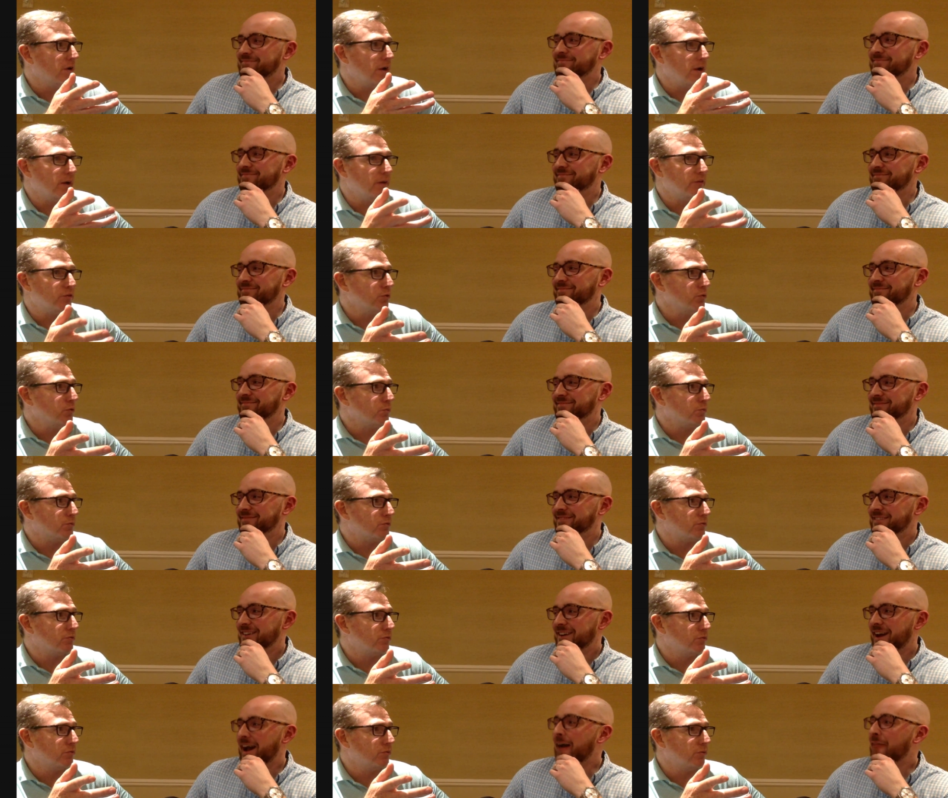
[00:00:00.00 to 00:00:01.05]
Speaker 1: and
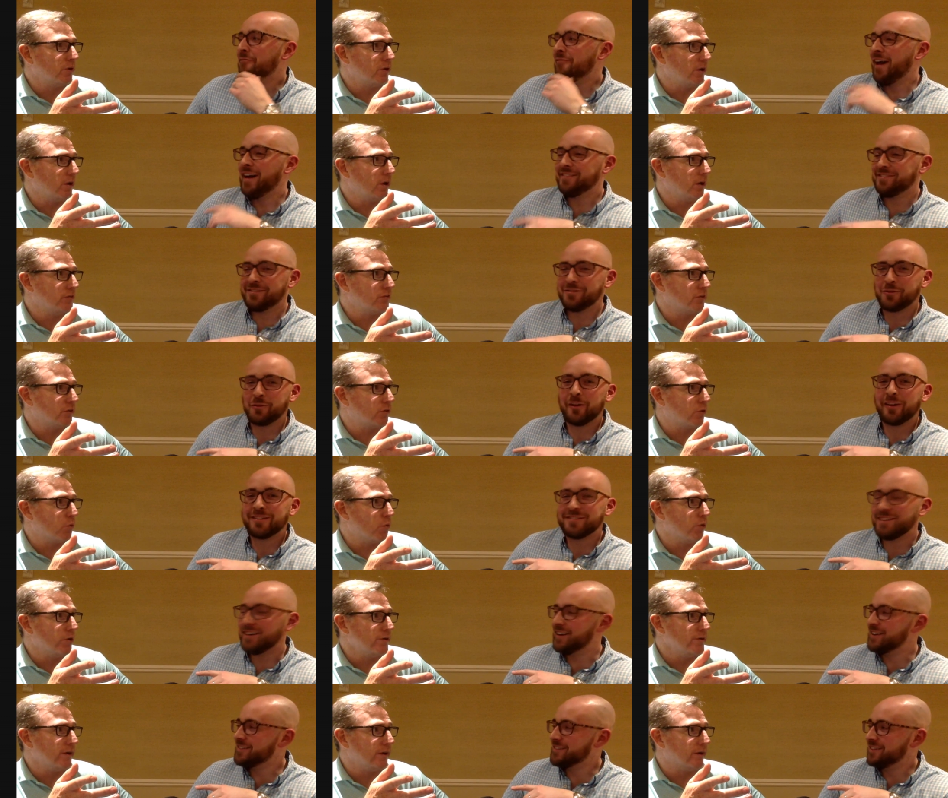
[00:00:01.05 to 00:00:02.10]
zooms. How fast is quick
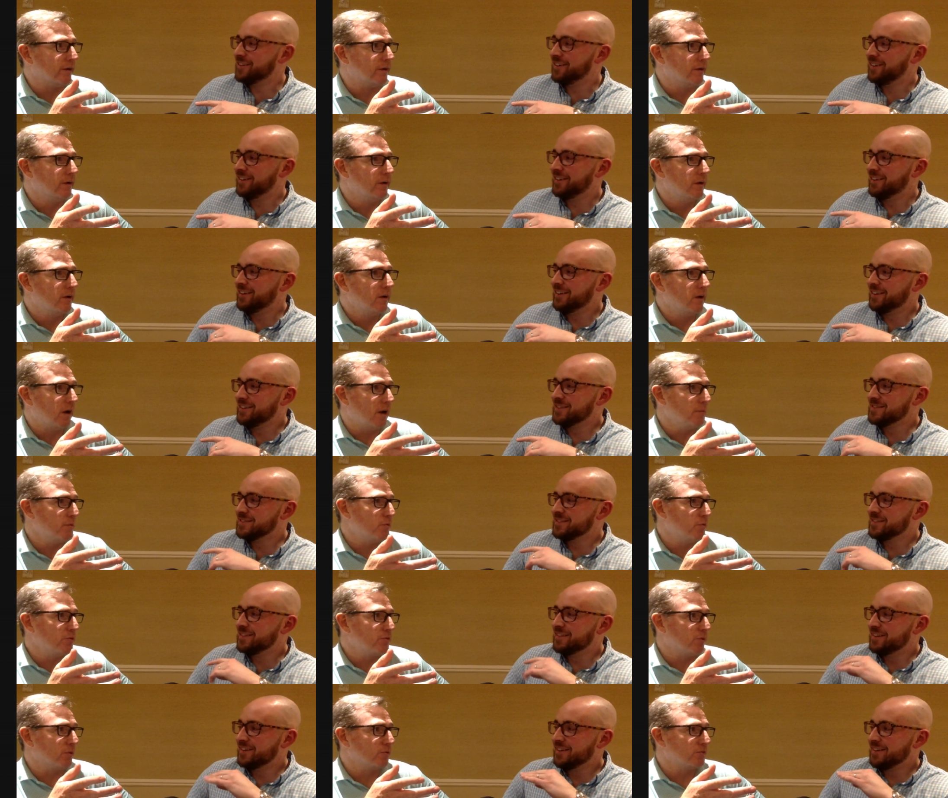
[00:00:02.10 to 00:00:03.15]
slides? I mean,
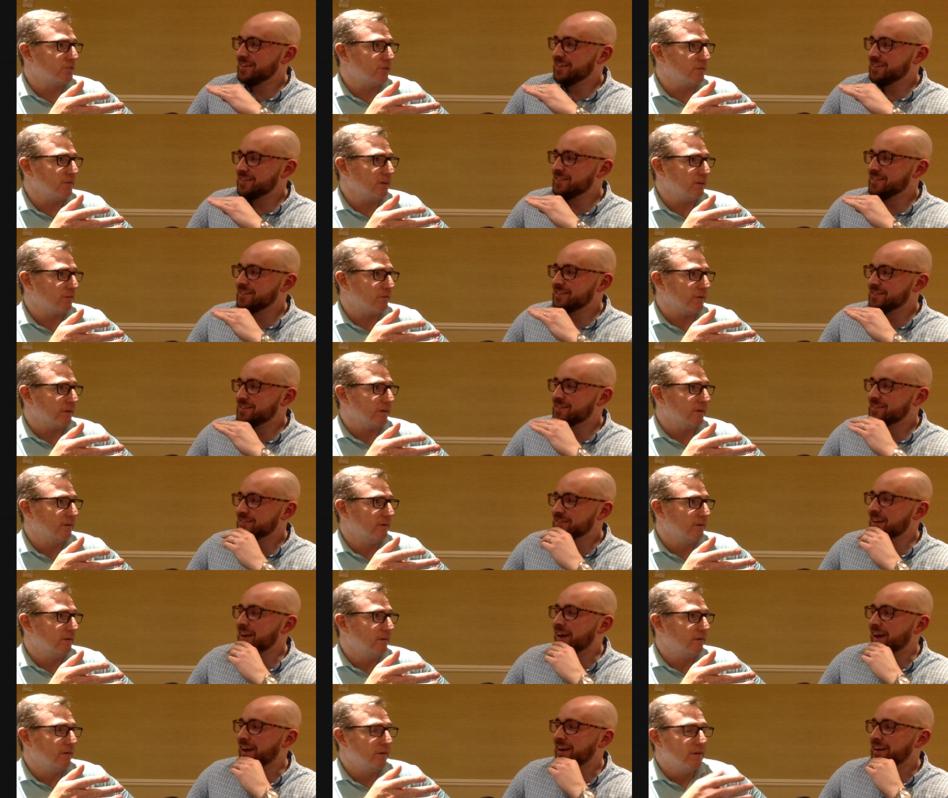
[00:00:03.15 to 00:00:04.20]
we're throwing 73.
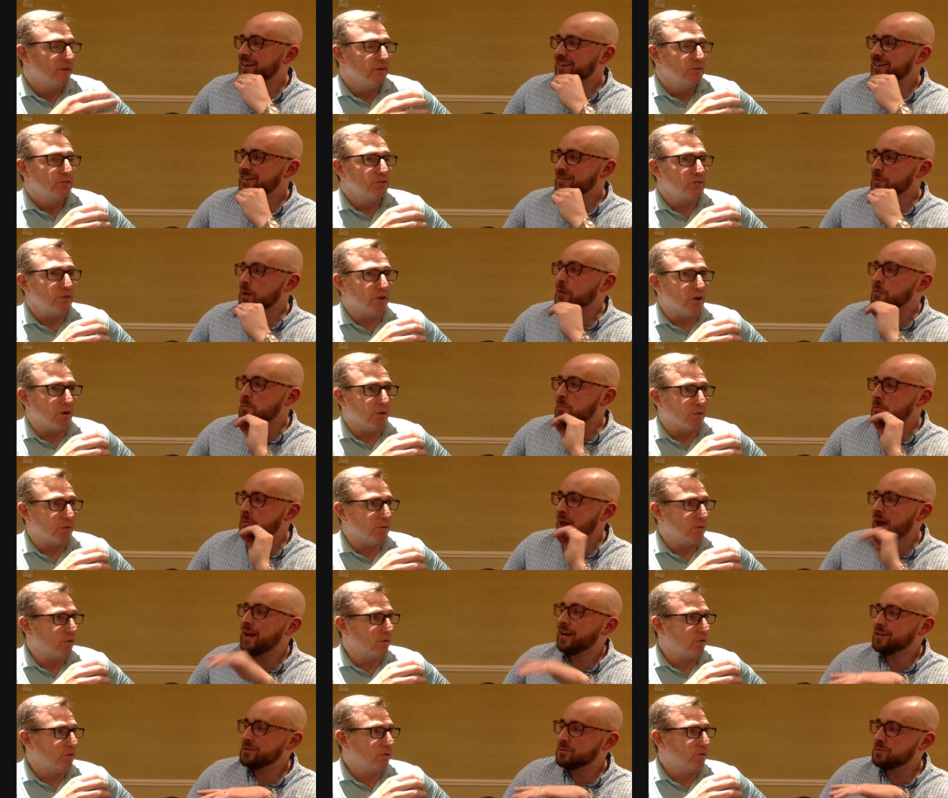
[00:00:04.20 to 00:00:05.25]
Speaker 2: Yeah. So like
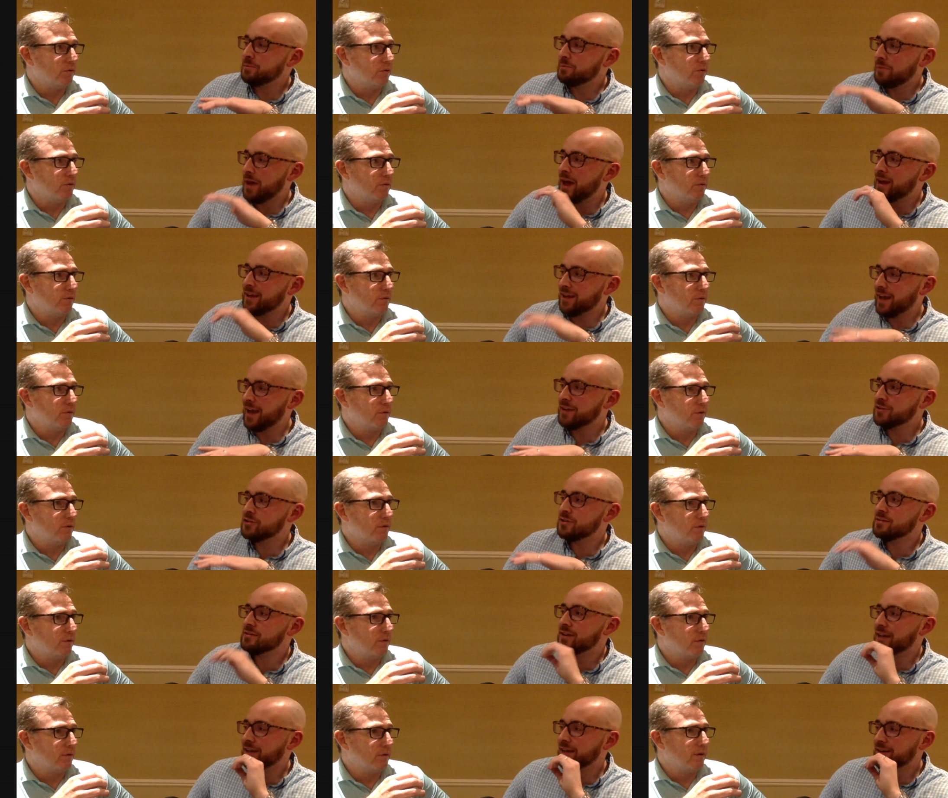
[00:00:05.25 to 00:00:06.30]
batting batting
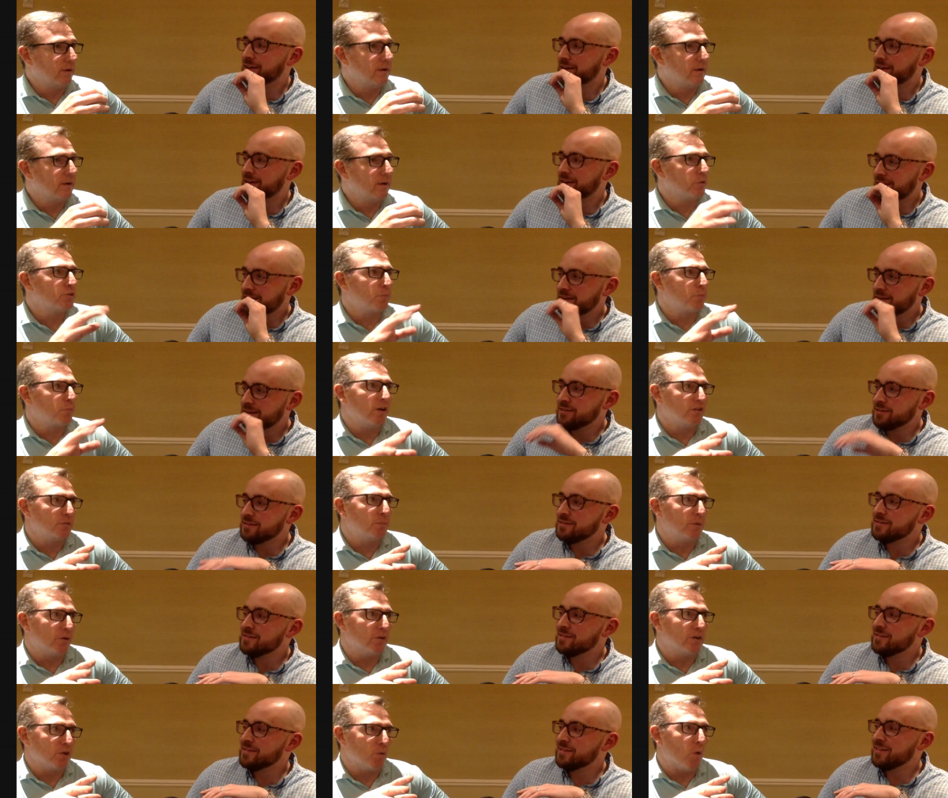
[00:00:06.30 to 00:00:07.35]
cages, like
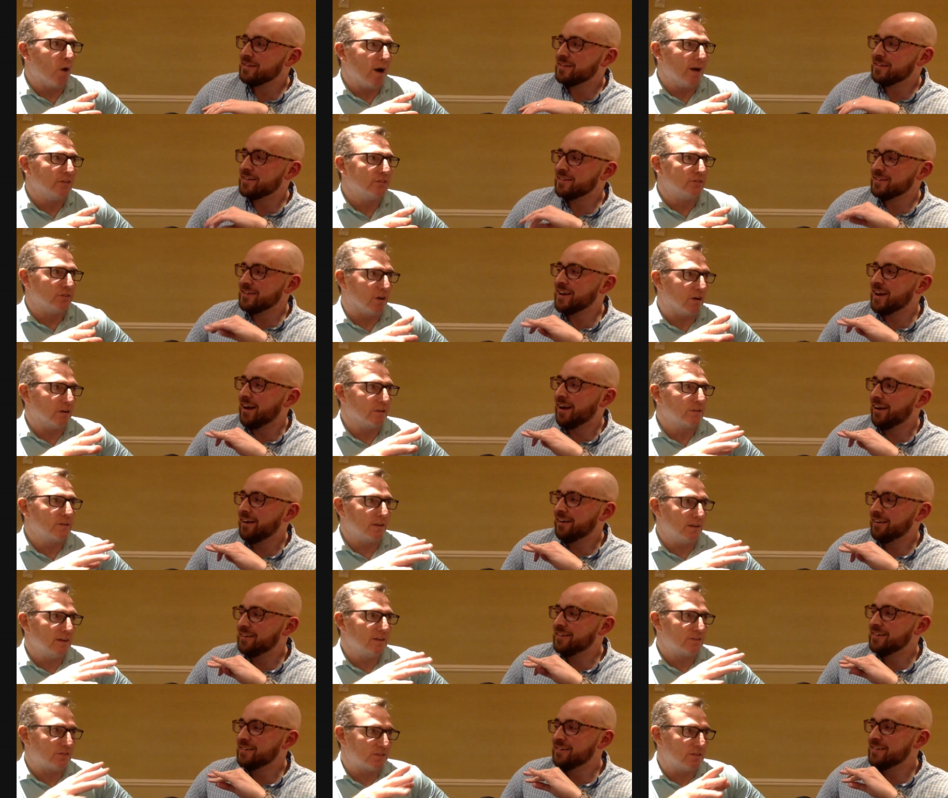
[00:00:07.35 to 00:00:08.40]
Speaker 1: responsibility wise, yeah,
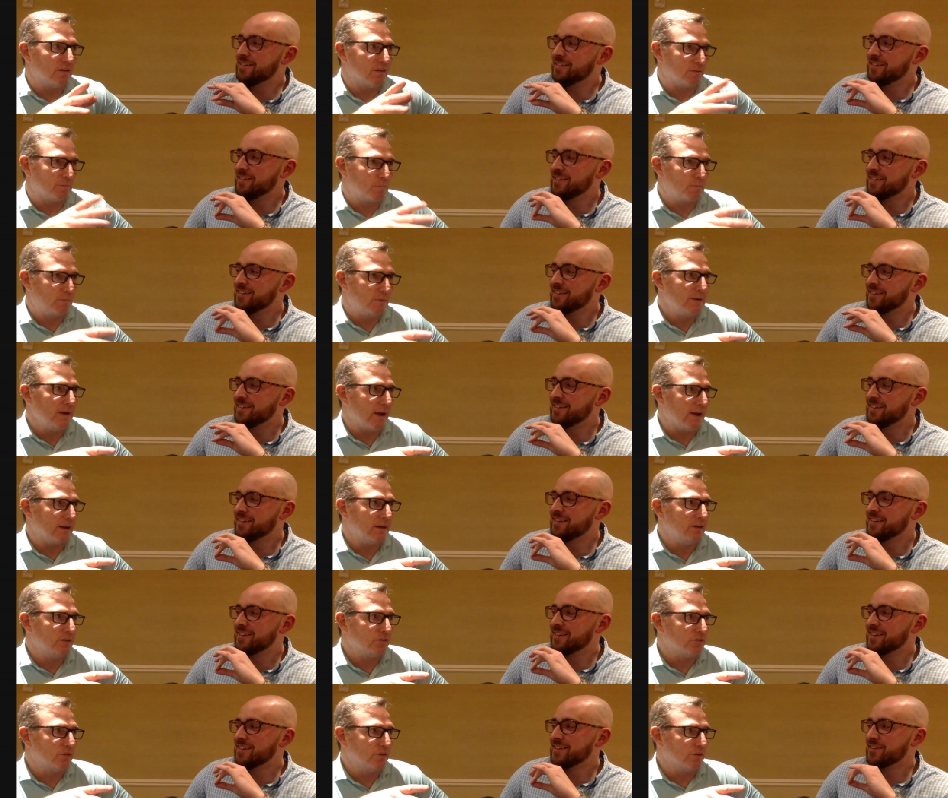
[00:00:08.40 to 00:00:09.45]
it's yeah,
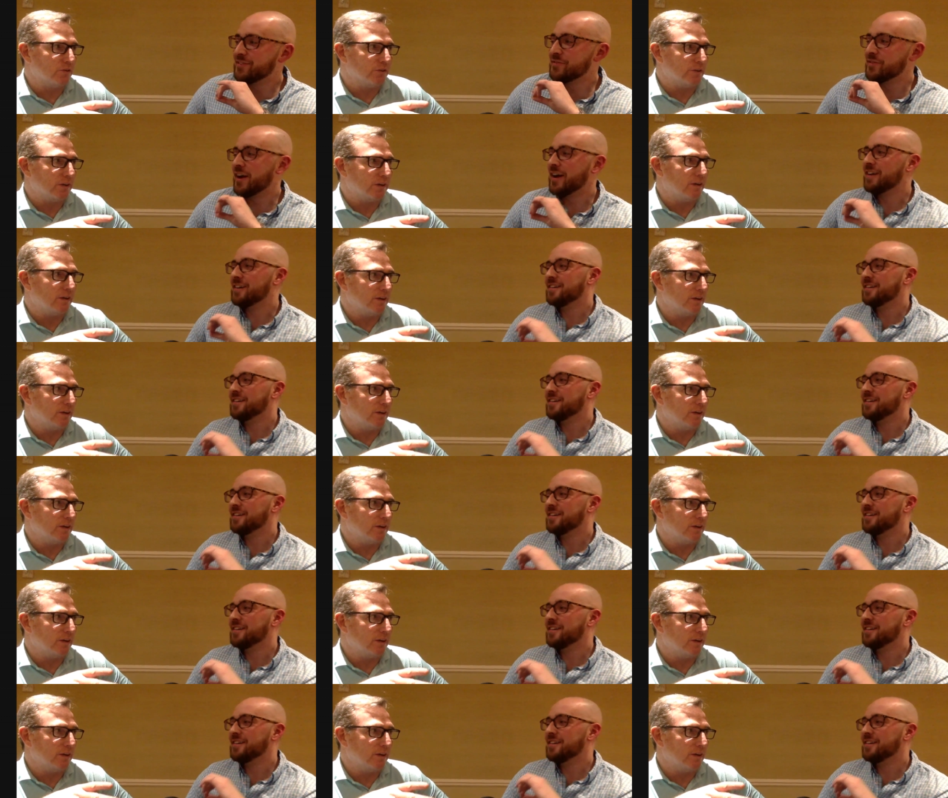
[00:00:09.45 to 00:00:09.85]
he's literally right.